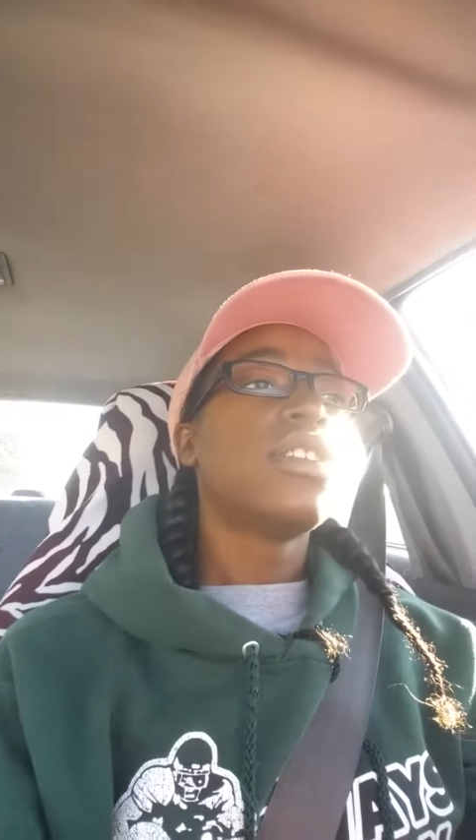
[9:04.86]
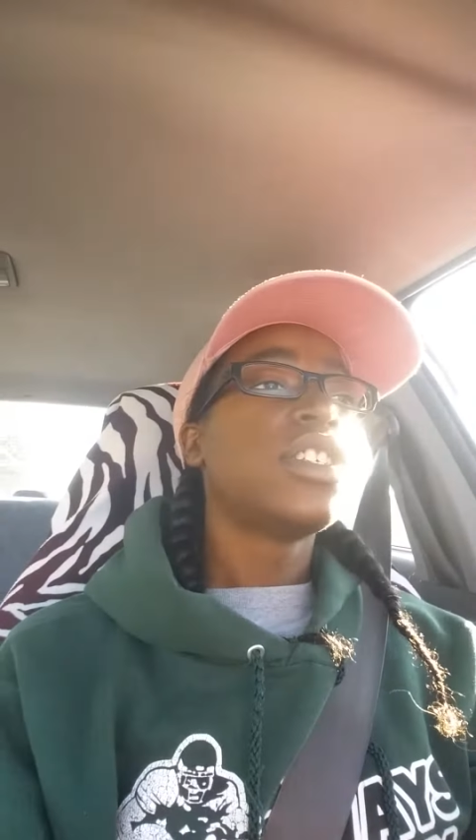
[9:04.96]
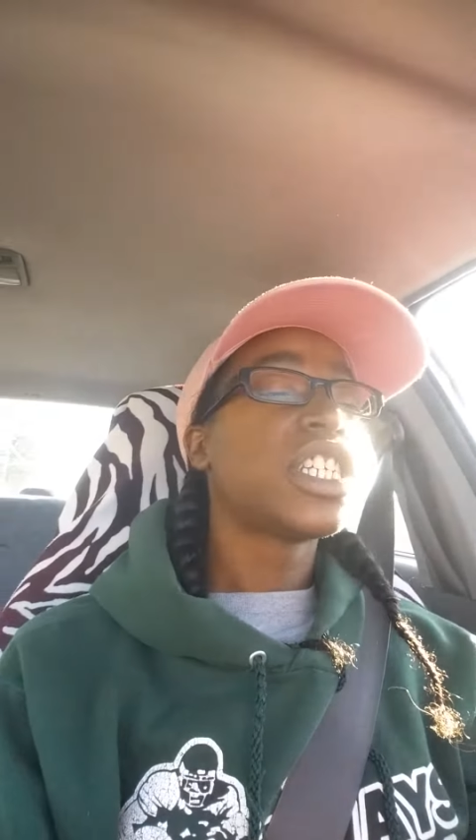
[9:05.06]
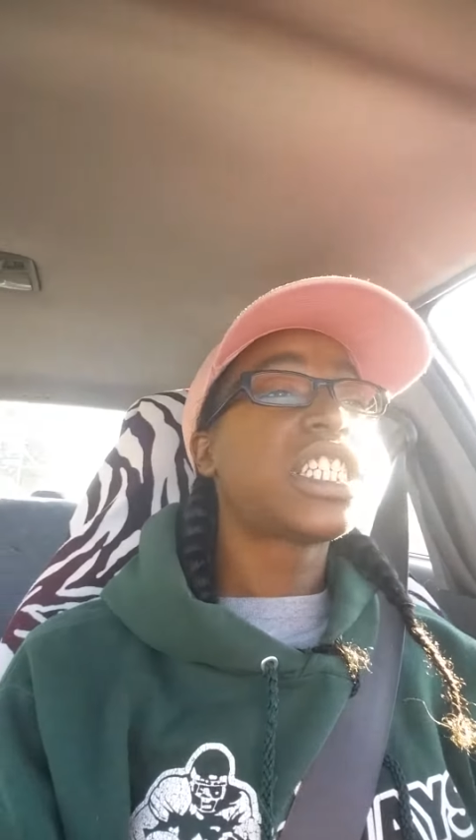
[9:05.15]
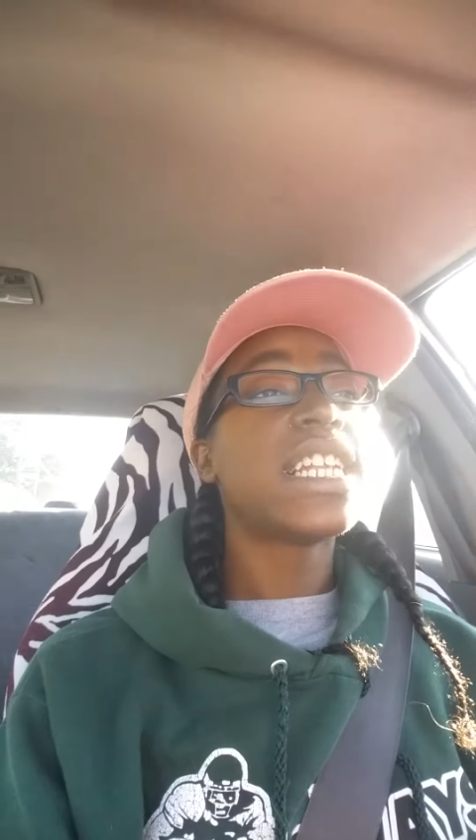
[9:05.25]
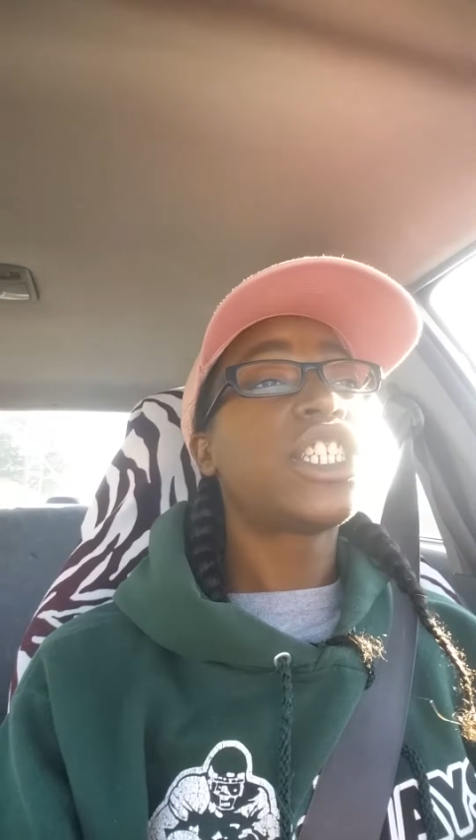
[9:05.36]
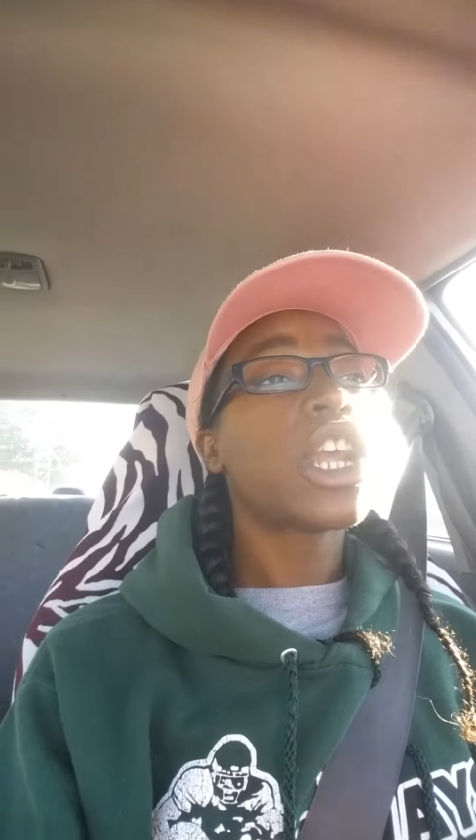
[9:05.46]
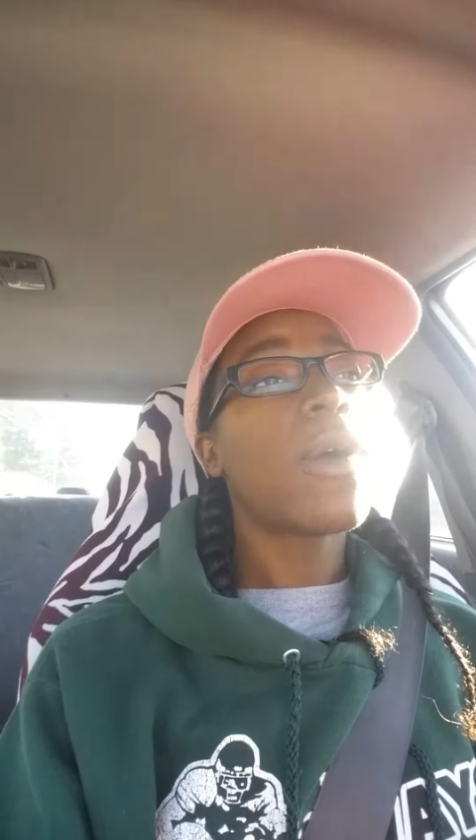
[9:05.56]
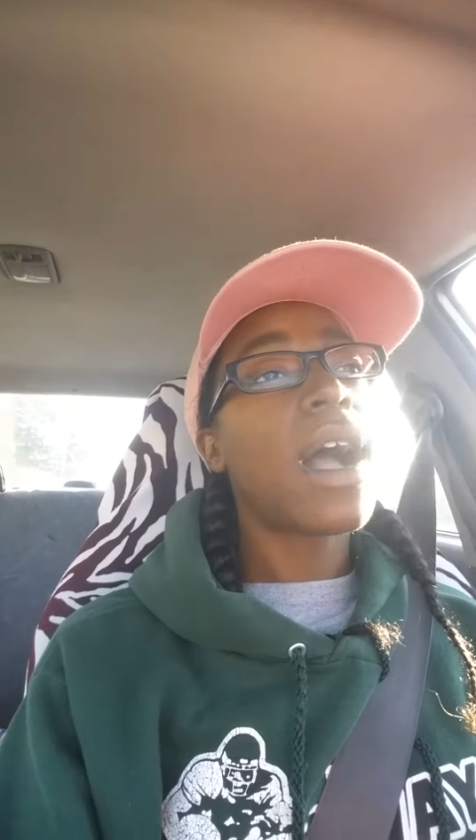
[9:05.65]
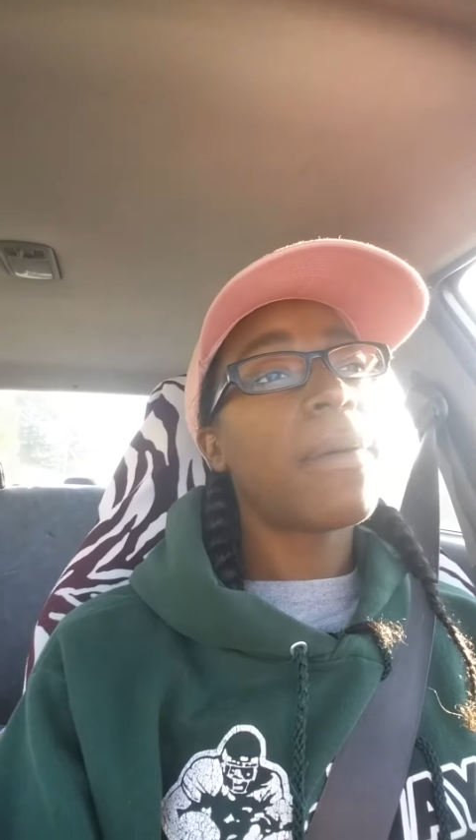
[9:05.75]
you just didn't
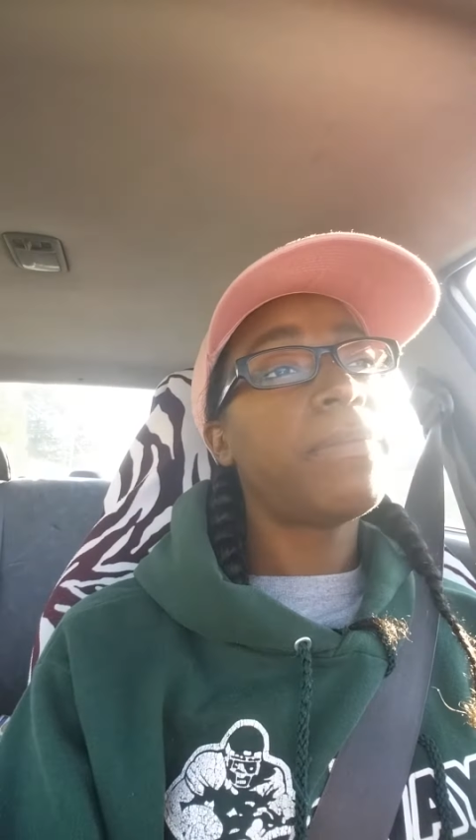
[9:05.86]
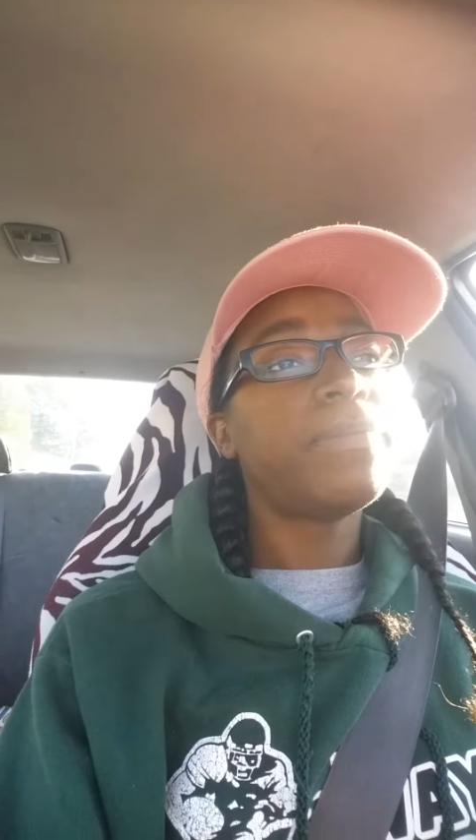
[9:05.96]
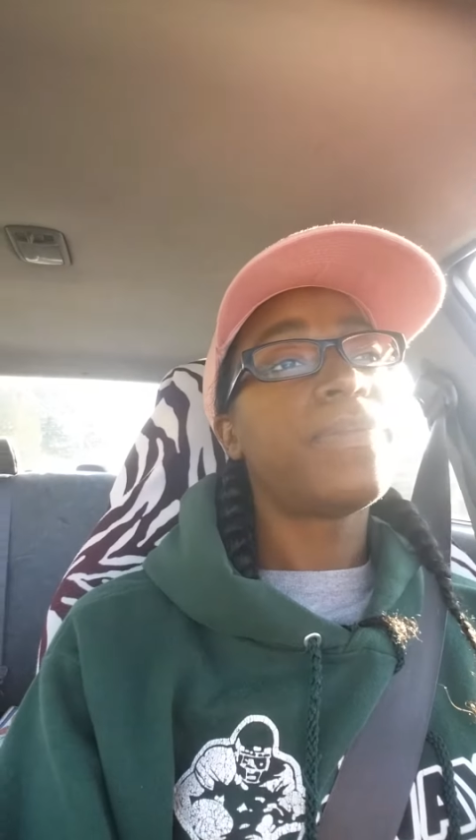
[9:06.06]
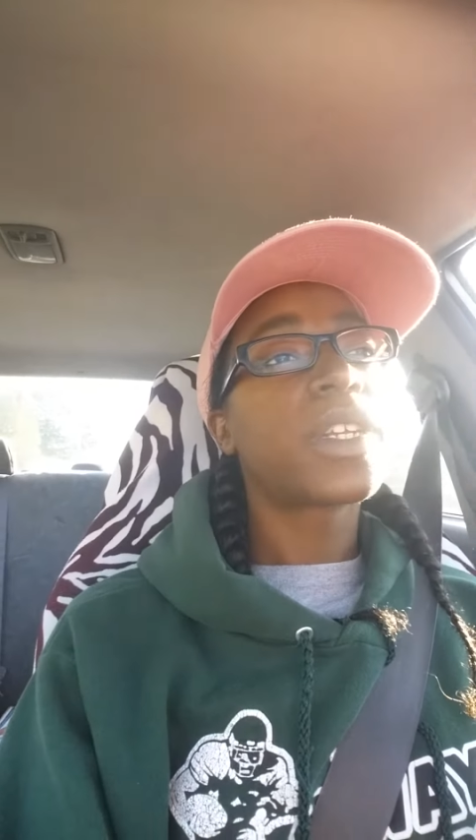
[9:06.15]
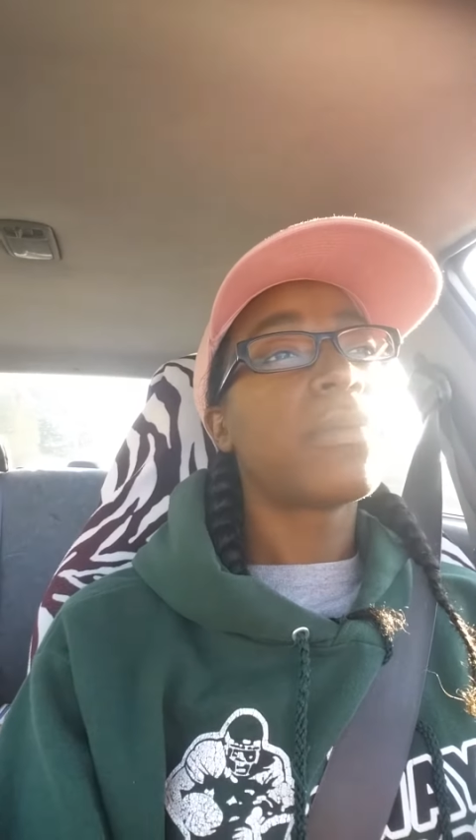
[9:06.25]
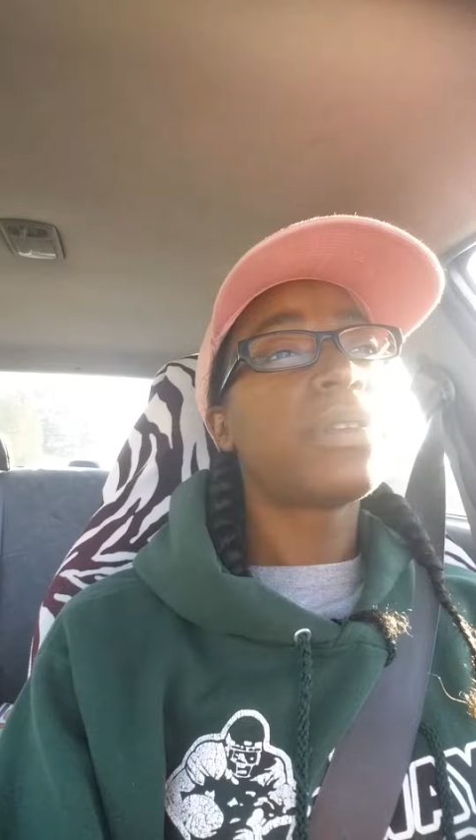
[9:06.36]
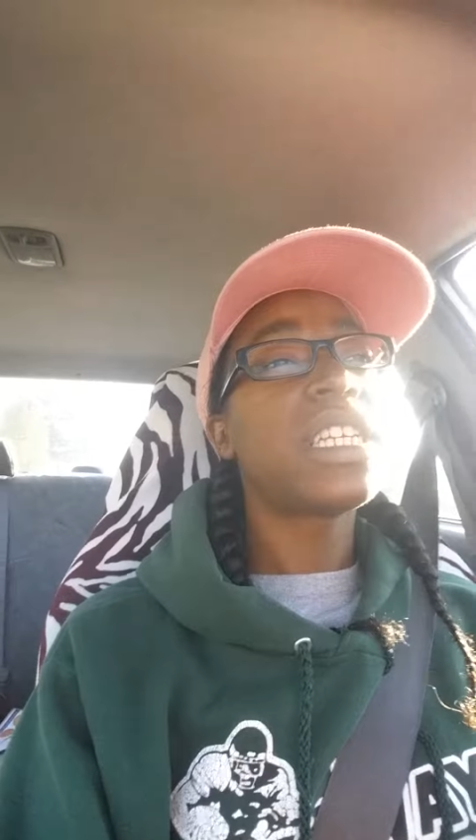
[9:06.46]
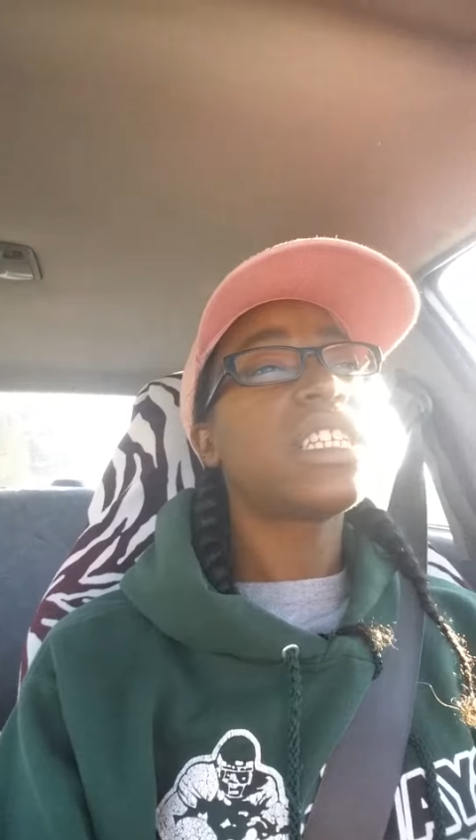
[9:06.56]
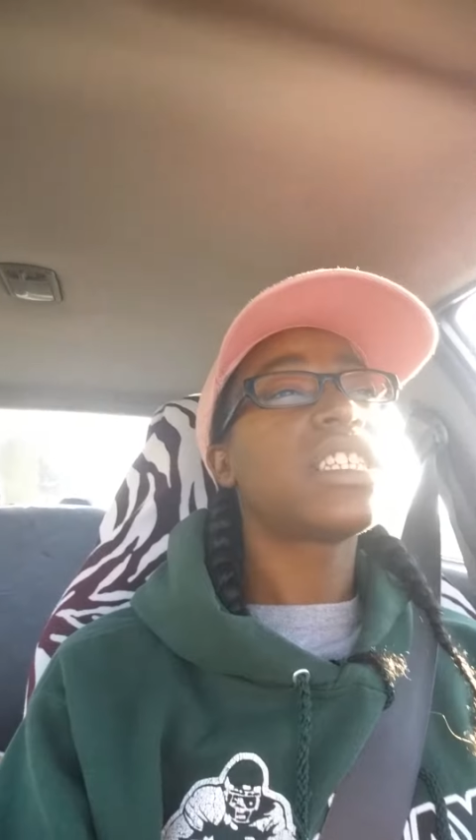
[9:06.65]
show up completely